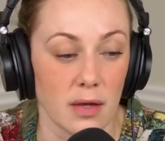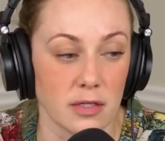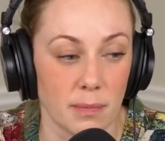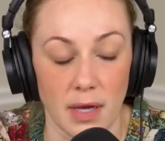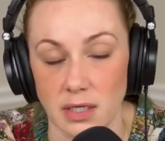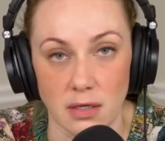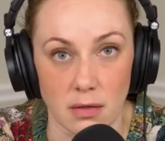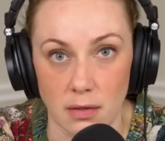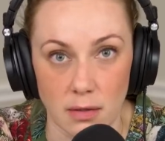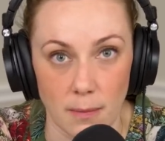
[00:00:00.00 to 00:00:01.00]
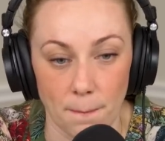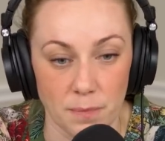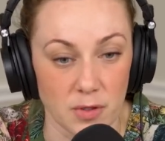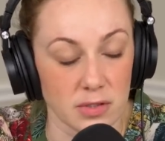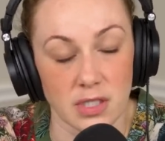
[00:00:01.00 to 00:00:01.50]
depending on,
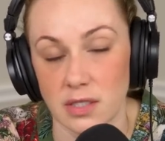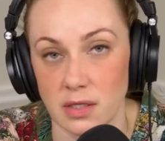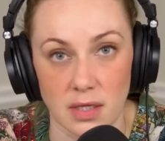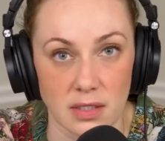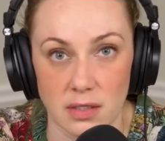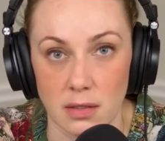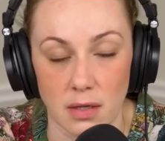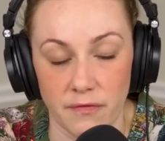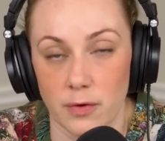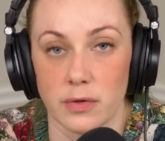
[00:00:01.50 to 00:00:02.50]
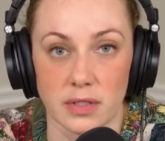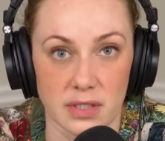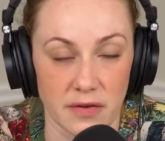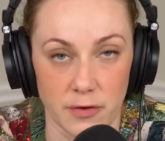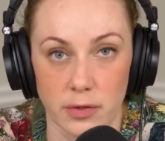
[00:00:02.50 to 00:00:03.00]
there's tons of things that if you're
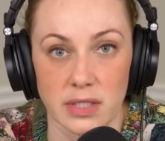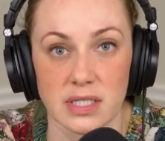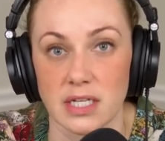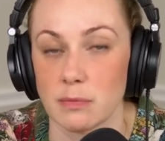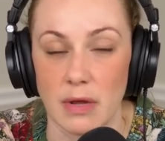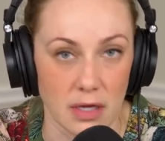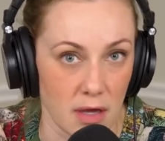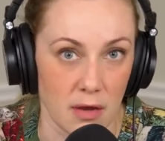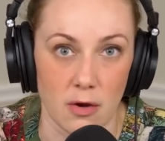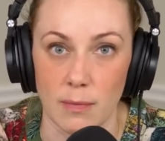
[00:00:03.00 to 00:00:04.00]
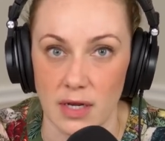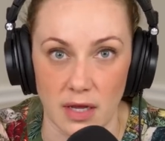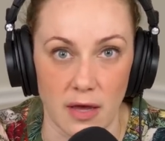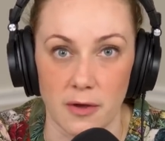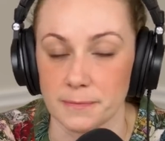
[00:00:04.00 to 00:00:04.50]
in the States, Medicare,
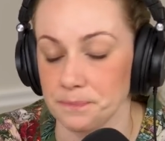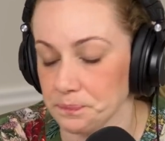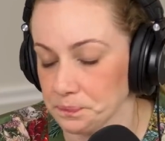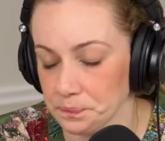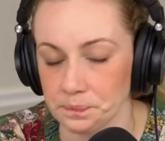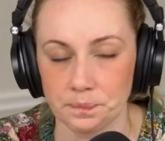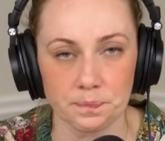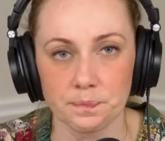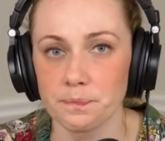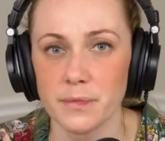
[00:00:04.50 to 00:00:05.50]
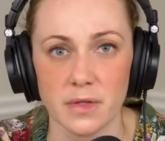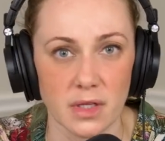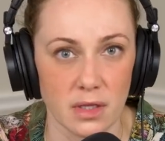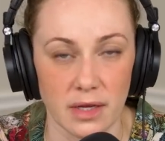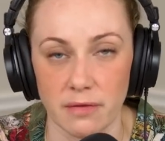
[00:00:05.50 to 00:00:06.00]
Medi-Cal,
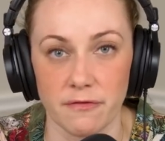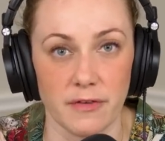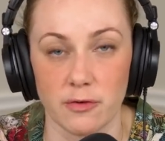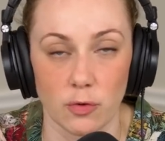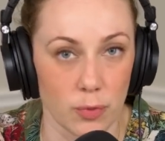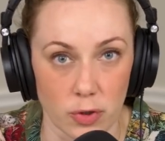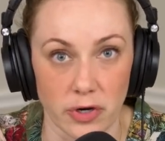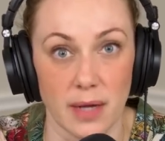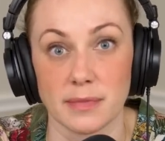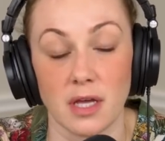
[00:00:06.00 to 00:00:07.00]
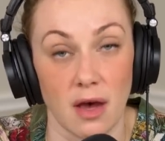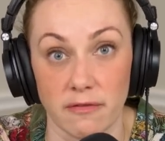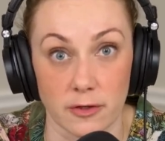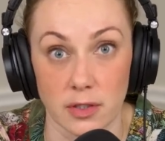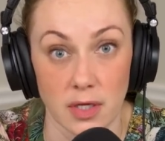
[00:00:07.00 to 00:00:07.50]
that like federal programs
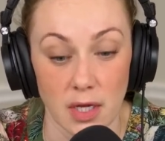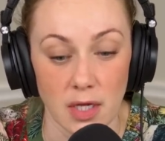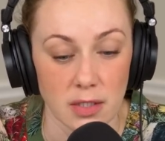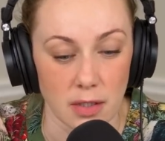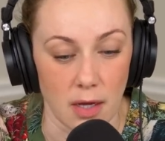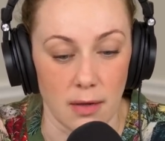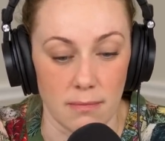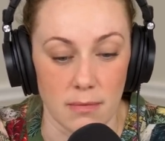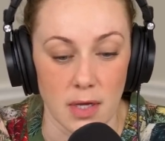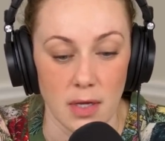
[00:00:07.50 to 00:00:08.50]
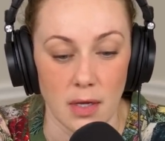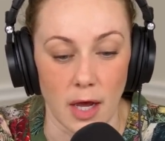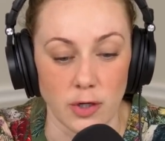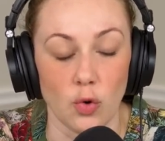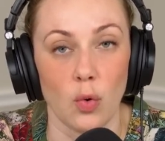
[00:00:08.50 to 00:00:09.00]
cover.
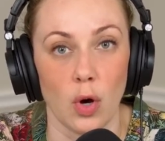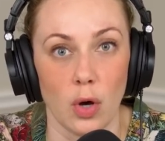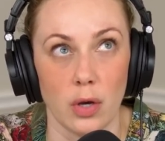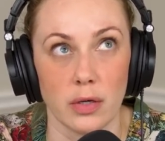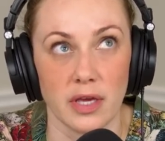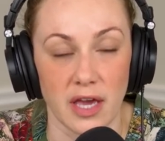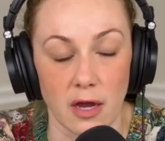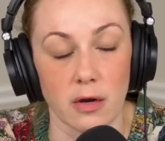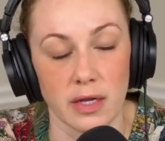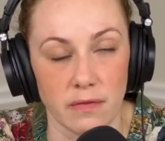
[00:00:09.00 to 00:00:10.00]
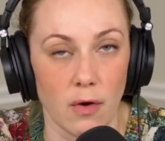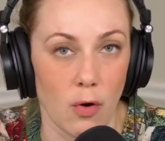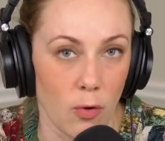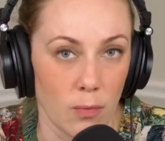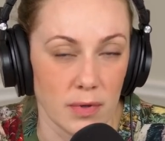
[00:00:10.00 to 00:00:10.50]
I know care in the
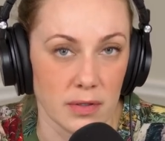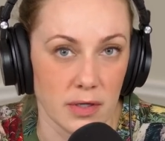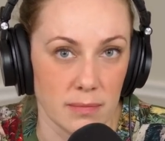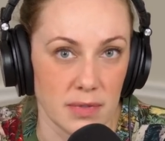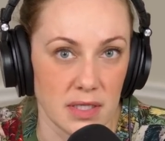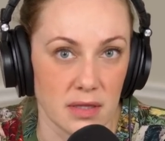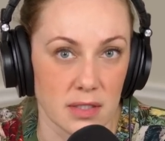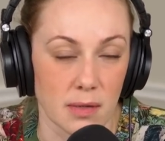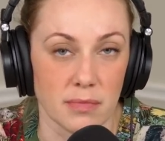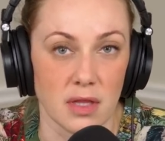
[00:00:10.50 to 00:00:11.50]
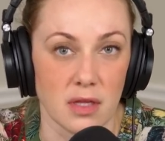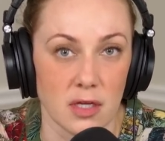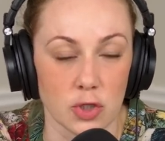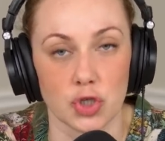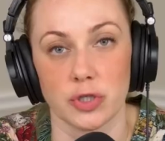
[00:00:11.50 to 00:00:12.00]
home can be something that
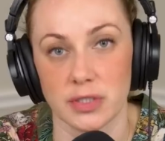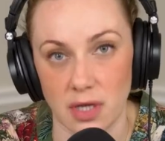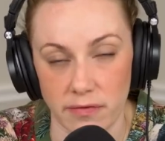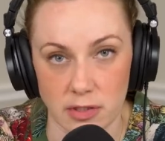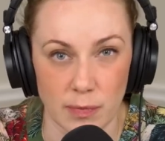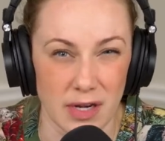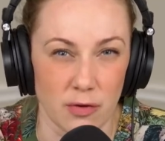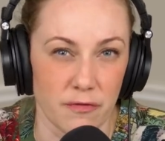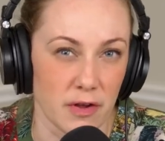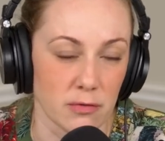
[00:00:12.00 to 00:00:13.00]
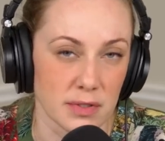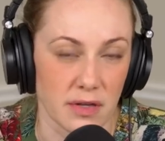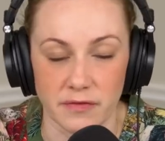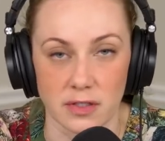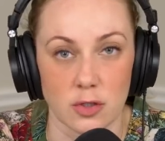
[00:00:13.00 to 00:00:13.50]
insurance covers, but I know federal
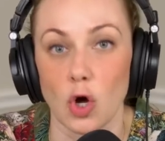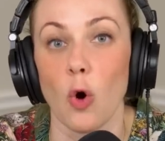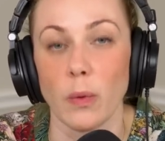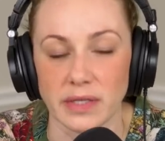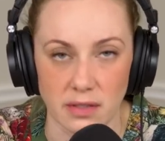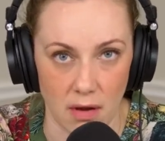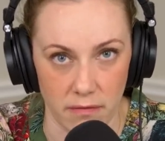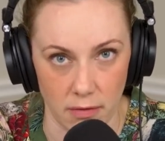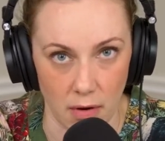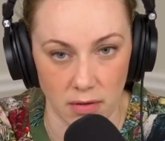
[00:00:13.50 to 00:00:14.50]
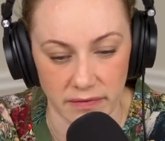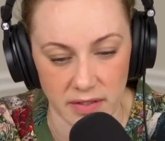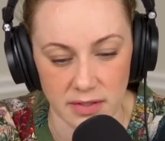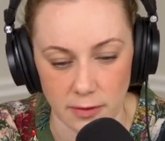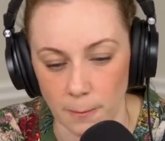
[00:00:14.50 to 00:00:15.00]
stuff doesn't always cover all of
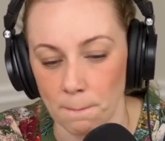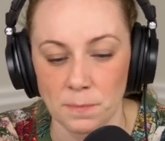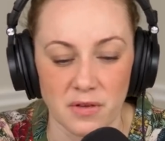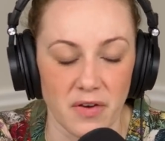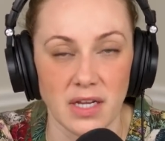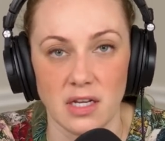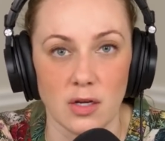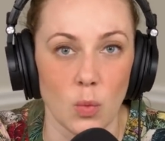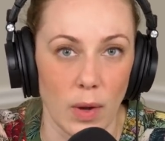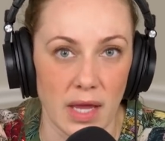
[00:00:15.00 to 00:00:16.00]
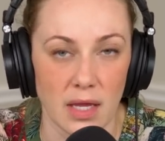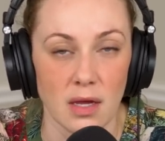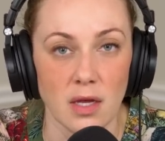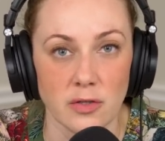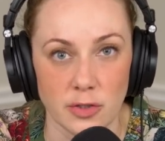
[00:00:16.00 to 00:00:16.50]
it. So finding a way
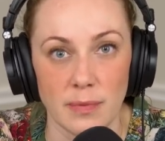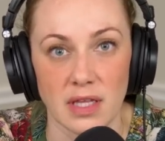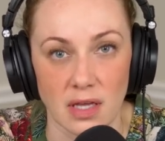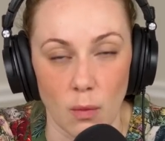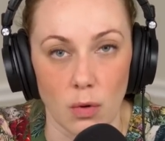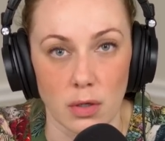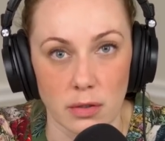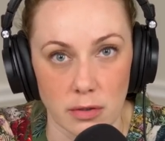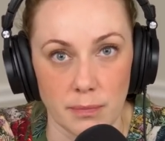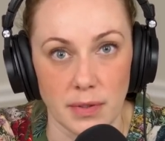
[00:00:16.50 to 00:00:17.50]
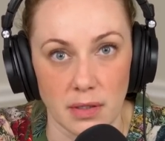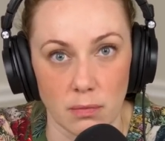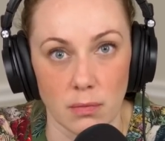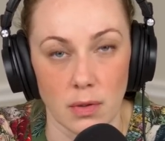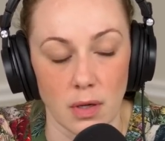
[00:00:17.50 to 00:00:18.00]
to make that work could
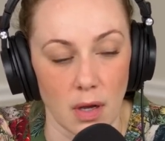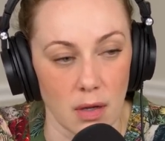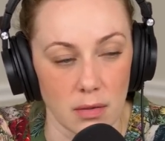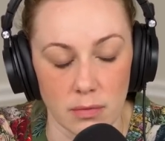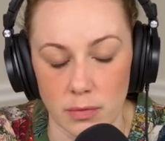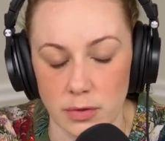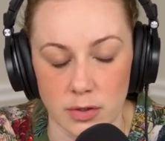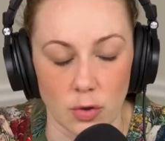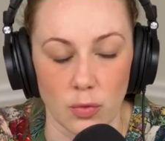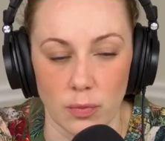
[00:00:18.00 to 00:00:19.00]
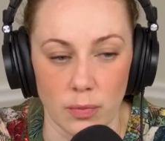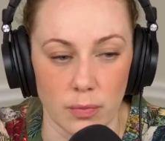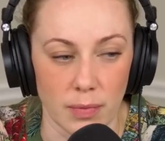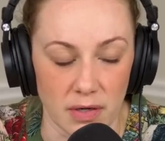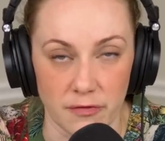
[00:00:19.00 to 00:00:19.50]
be so
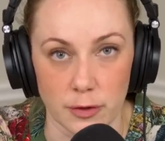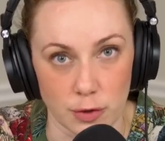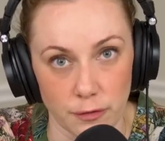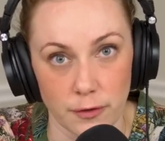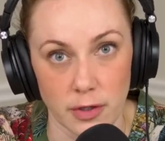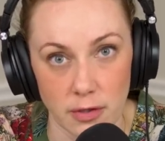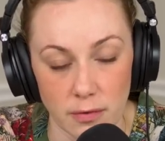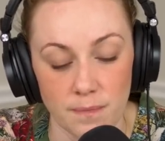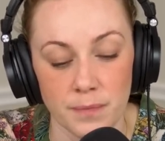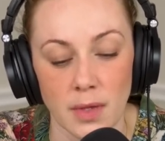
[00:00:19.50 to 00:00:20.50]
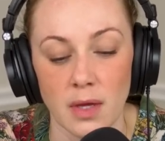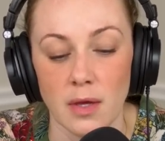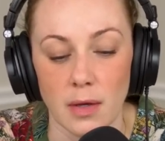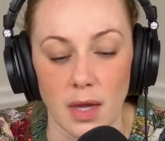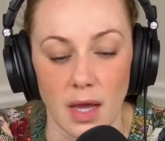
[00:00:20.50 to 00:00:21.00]
beneficial for you.
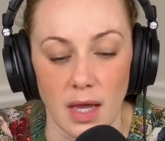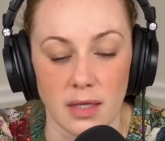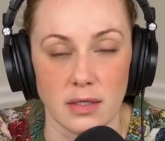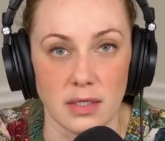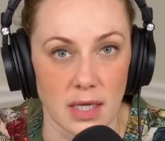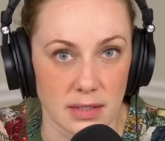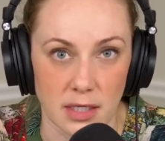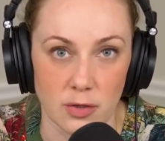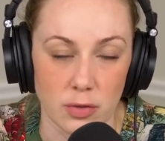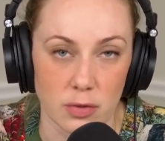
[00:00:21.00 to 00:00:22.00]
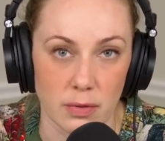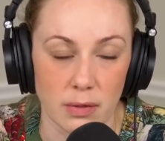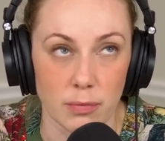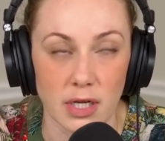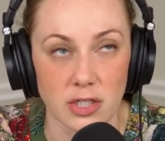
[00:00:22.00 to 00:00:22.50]
And yes, I know you're
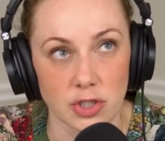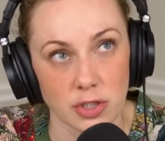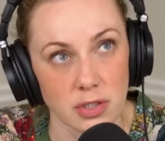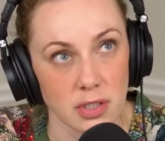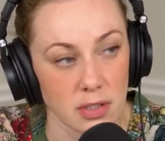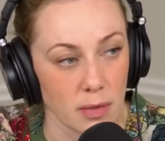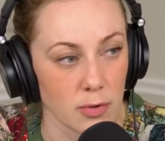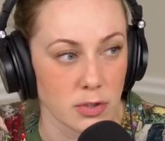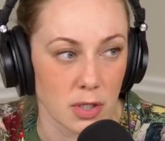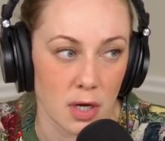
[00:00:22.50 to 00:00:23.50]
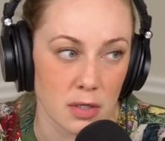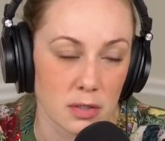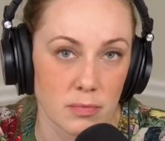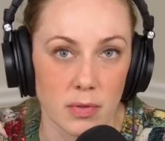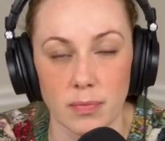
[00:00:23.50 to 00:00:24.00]
like, but I should, and I'm her daughter
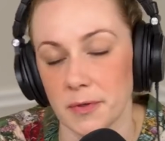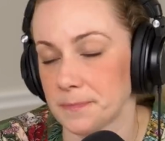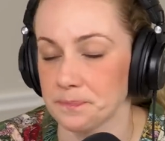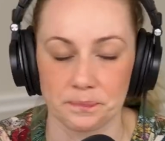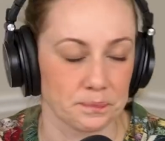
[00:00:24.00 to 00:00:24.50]
and blah, blah, blah.